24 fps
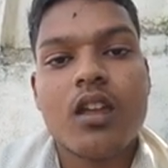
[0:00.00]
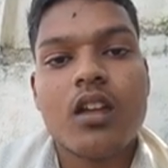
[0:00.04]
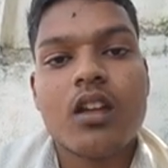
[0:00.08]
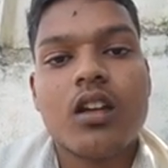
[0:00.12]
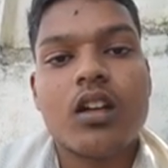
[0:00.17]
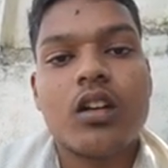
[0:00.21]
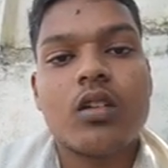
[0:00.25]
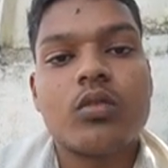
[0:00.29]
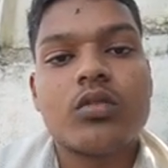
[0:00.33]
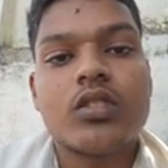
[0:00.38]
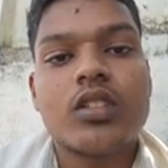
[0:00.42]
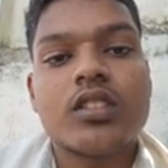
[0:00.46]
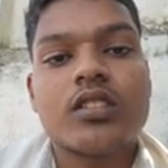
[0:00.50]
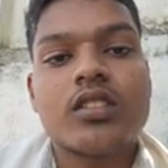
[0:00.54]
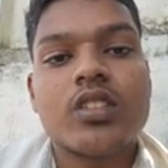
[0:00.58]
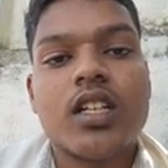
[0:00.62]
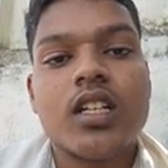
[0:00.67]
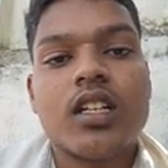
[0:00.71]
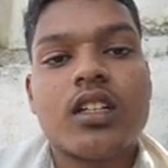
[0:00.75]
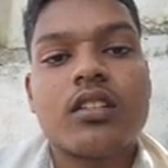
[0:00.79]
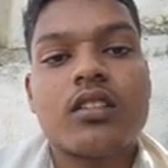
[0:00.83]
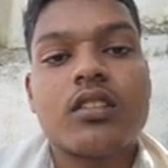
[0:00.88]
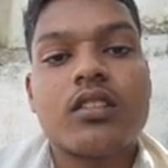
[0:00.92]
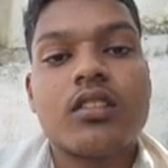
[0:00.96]
Counters
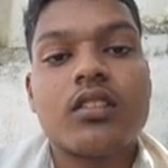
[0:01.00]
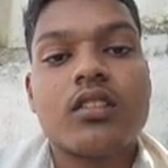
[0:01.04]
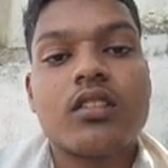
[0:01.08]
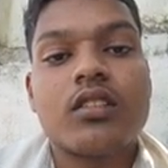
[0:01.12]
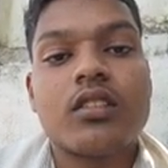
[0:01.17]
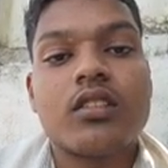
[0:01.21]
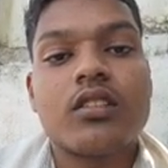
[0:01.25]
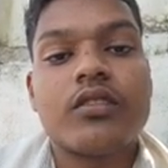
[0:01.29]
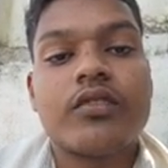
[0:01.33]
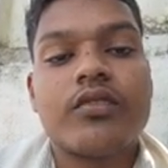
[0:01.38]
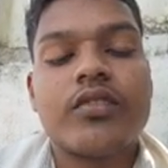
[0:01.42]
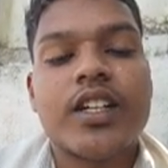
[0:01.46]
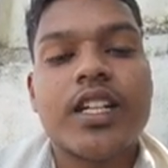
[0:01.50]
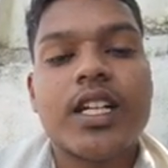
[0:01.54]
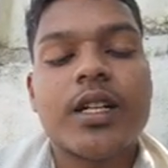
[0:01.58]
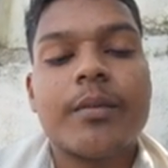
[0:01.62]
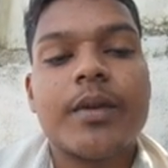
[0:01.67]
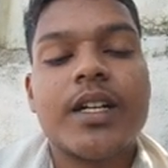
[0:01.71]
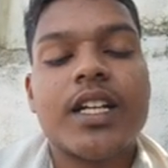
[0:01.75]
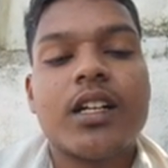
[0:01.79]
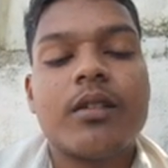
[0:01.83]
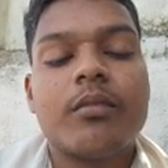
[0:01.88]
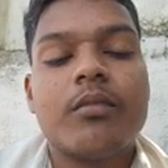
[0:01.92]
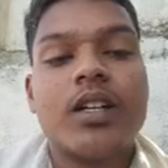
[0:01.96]
are
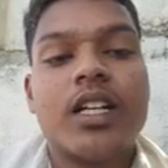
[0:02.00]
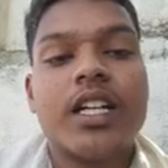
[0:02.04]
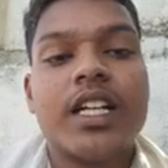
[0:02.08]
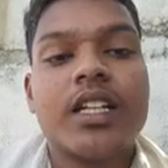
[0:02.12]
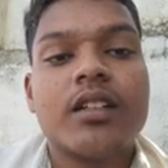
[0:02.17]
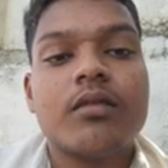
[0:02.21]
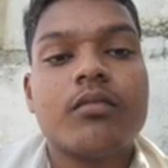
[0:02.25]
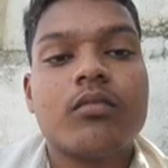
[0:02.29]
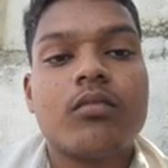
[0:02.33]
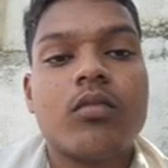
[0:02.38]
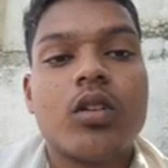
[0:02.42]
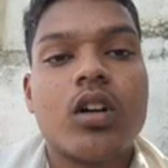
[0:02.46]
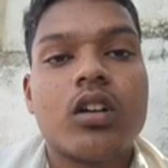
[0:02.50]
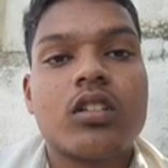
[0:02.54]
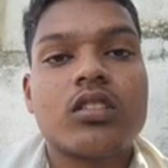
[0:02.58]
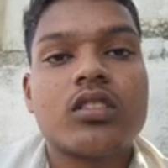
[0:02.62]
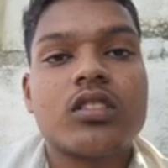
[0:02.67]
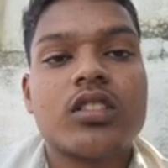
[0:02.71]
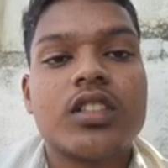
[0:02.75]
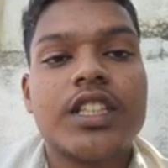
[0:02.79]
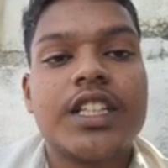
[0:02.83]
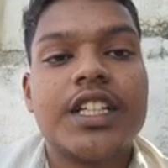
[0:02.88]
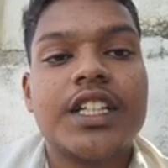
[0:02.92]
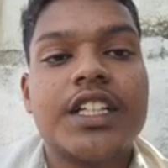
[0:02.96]
fundamental building blocks
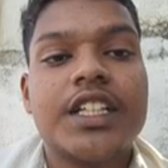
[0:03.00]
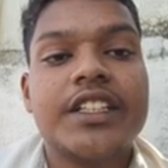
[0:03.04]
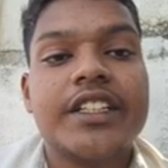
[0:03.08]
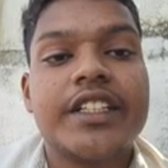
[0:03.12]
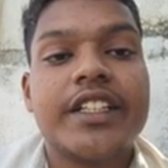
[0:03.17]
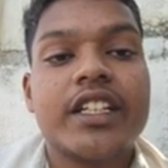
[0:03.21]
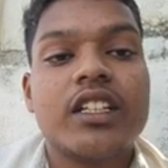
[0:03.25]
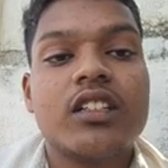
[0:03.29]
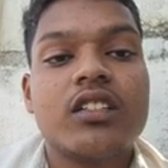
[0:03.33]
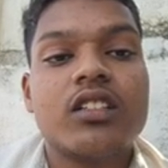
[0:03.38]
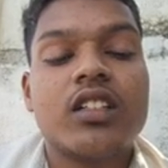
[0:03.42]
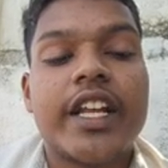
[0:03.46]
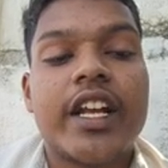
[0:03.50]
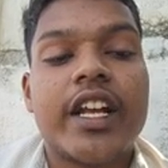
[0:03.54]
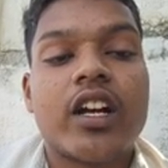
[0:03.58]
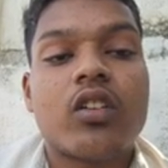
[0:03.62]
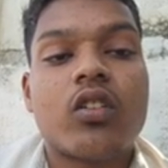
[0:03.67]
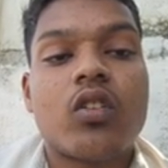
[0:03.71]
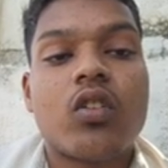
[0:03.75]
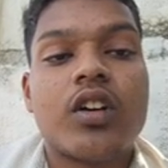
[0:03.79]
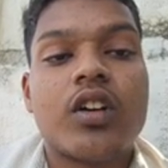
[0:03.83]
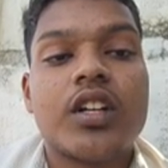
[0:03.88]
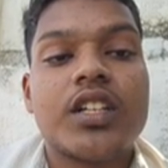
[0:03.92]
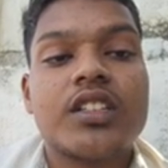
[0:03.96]
in digital
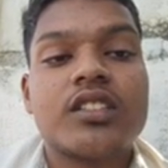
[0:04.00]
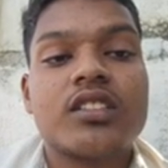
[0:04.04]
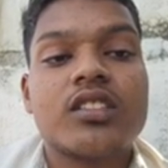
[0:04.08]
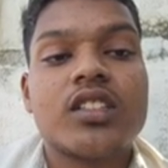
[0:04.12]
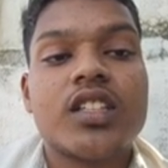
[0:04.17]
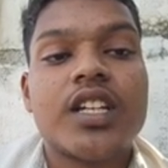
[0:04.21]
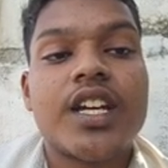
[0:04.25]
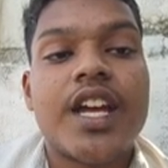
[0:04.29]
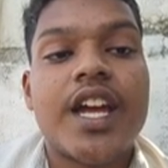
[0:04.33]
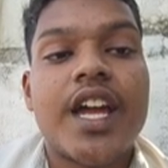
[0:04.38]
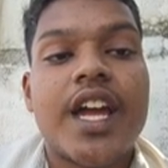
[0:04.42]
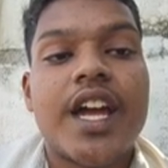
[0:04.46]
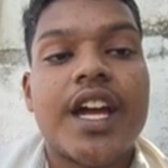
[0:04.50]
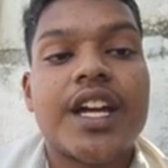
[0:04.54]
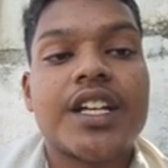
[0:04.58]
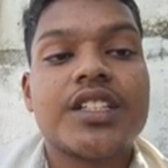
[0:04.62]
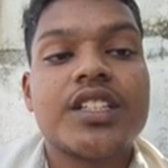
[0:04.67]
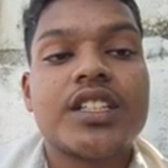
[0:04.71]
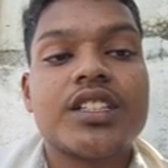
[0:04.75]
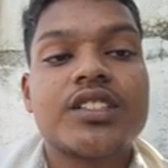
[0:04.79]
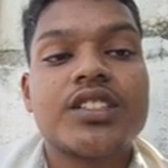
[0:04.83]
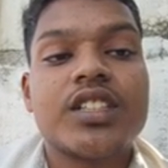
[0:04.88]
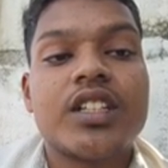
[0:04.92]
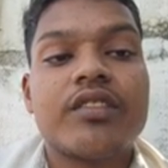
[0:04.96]
electronics,
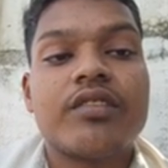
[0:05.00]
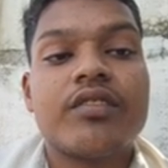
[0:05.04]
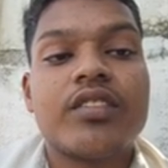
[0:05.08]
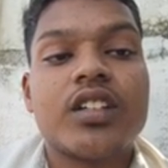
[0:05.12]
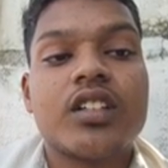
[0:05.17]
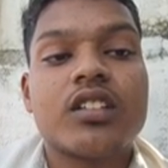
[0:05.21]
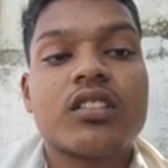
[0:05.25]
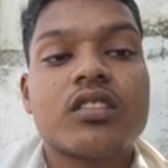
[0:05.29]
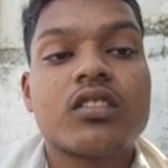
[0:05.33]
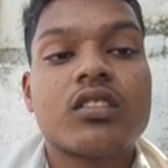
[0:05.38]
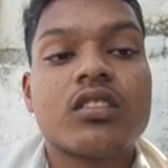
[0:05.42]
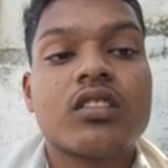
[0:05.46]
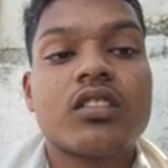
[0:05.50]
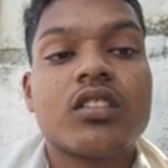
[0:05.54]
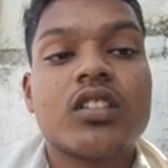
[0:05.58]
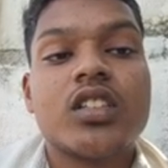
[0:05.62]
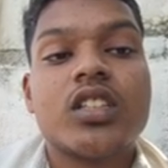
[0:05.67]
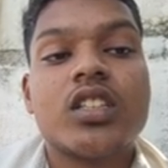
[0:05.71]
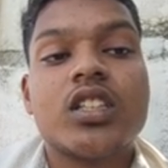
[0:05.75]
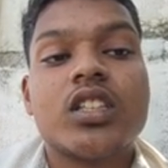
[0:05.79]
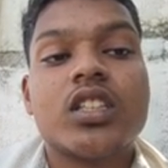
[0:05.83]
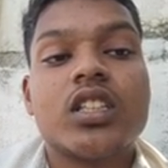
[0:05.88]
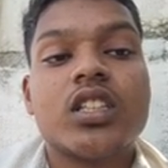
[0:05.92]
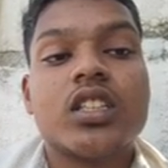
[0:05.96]
essential for
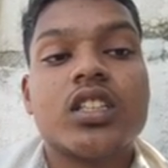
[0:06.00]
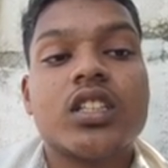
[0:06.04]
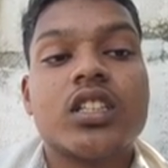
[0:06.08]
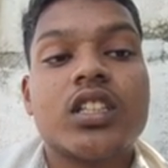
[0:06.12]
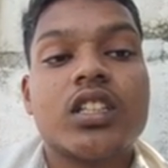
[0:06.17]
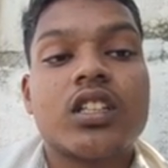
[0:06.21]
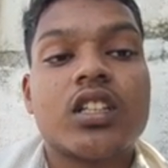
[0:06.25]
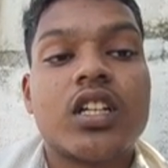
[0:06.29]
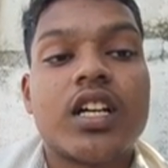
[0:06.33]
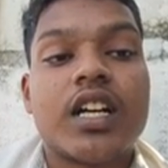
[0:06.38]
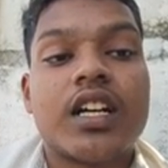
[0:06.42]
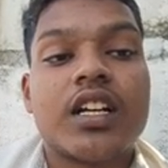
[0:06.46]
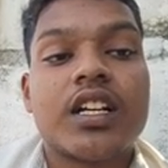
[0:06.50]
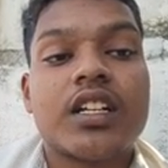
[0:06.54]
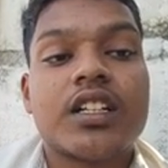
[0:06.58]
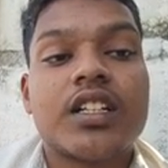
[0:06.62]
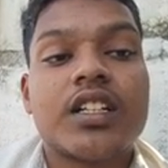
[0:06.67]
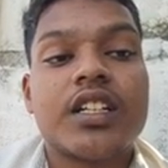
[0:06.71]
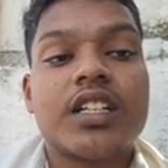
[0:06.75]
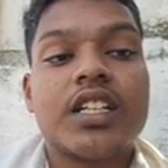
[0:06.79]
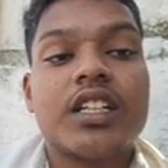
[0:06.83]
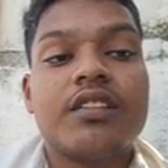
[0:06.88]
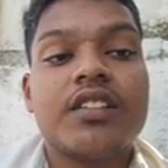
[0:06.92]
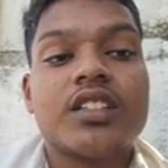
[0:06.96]

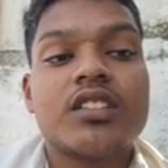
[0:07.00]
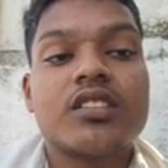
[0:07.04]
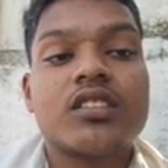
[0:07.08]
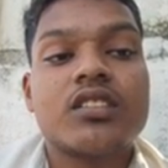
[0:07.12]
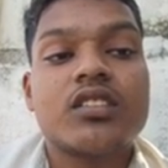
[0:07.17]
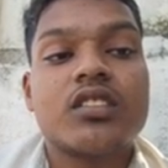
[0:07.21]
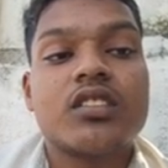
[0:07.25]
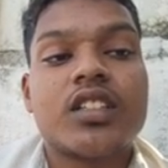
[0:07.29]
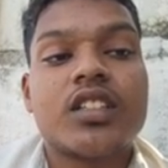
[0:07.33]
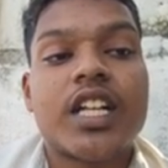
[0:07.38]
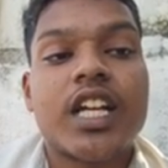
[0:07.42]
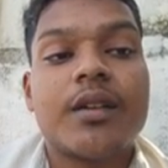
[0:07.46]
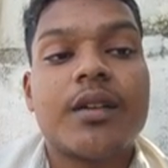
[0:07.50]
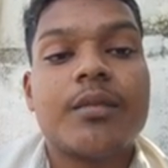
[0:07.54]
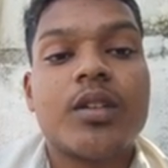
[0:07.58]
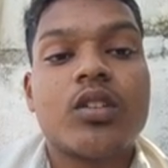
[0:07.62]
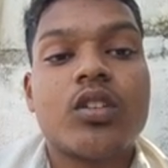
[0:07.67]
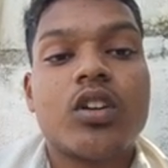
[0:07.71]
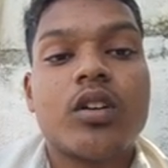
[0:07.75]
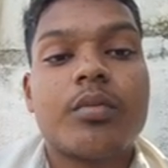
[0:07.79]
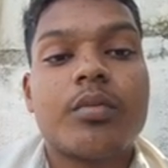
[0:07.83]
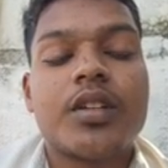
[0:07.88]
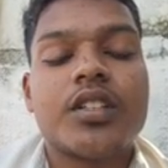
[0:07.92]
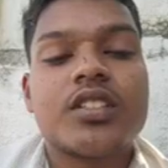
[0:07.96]
conducting events, timing
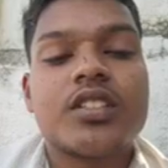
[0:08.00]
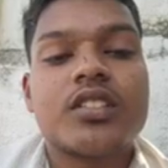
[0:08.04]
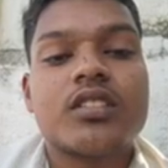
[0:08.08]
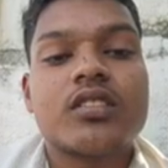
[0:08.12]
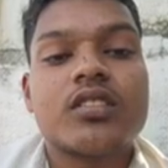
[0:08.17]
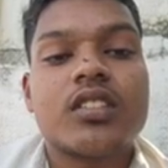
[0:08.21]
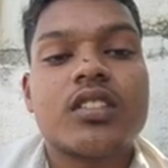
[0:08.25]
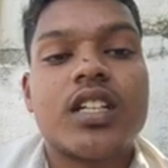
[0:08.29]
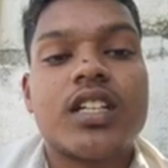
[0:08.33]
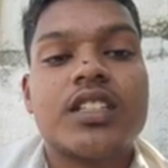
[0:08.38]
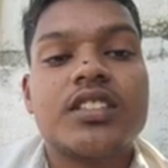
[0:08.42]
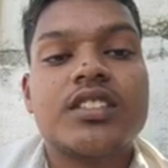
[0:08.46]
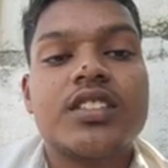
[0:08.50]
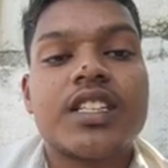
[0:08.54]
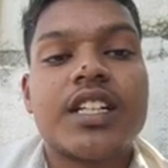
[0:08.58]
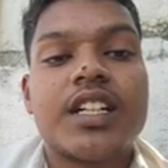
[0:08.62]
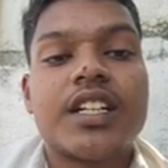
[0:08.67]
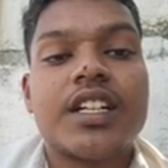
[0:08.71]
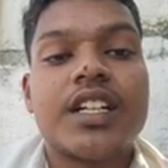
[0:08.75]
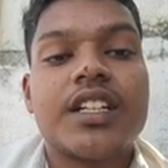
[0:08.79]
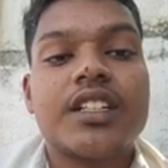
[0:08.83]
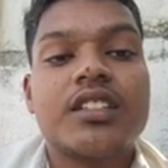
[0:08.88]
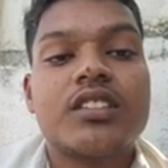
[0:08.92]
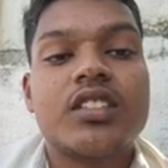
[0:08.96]
operations, and
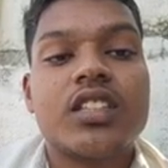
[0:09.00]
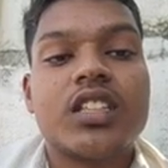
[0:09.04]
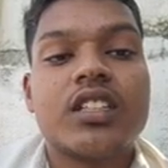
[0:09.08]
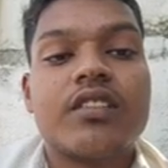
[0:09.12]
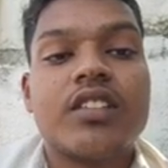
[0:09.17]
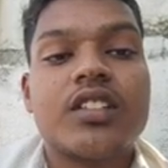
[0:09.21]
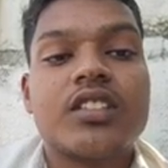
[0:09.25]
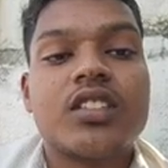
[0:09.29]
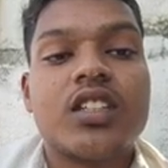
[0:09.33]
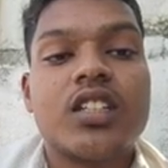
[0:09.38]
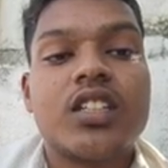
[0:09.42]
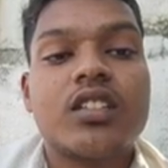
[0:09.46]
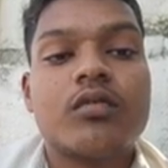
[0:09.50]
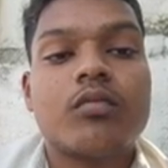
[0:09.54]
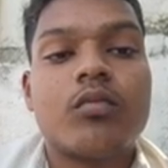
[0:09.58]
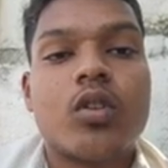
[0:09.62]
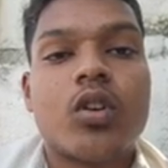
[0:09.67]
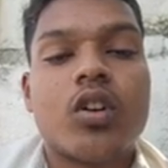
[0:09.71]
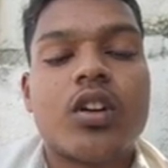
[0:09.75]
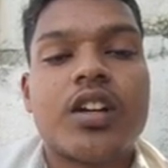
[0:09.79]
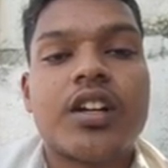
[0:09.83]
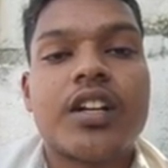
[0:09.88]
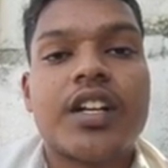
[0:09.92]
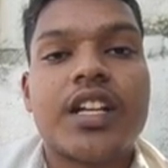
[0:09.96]
generating sequential in
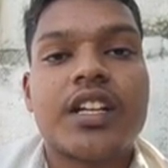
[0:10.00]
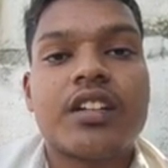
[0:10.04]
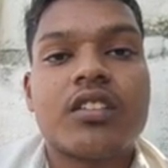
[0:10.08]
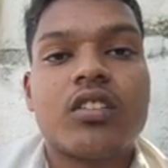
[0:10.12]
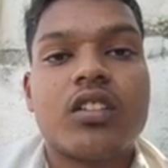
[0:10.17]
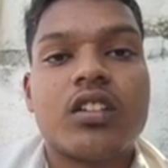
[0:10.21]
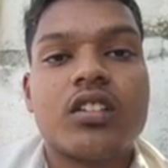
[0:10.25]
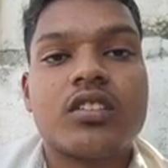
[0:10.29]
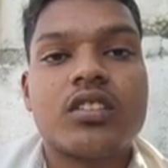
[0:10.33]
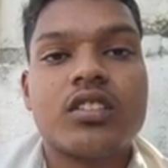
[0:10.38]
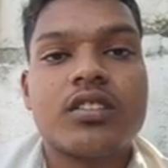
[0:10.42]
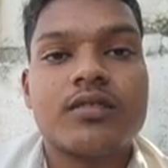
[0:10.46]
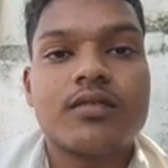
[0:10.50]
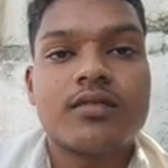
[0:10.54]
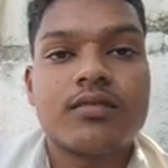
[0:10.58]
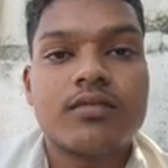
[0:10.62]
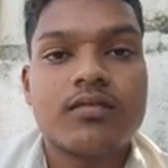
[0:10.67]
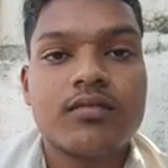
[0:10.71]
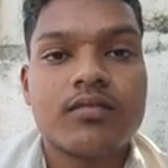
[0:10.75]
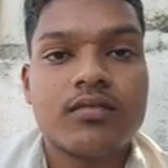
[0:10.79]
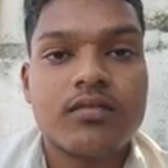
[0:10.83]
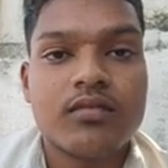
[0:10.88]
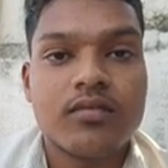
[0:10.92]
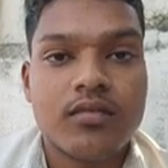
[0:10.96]
modern technology.
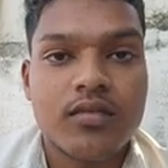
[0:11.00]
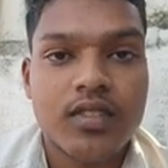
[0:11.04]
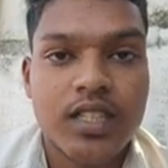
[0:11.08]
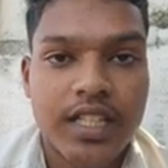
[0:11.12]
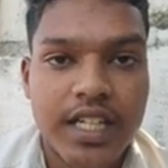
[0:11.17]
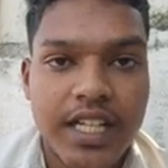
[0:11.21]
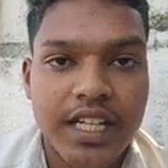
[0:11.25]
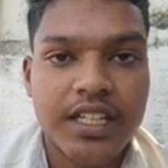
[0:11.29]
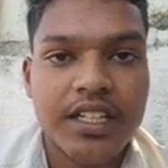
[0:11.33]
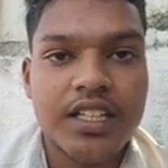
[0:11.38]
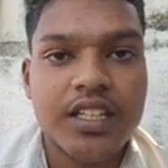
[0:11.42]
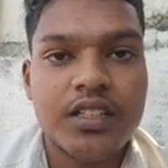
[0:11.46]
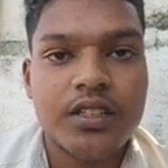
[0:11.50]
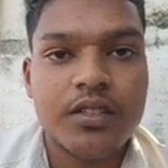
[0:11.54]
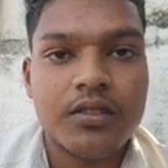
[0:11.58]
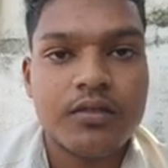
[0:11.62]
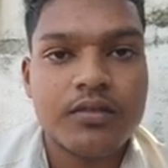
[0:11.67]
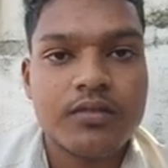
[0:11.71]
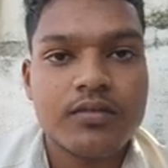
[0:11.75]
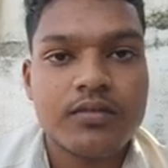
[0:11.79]
Thanking you.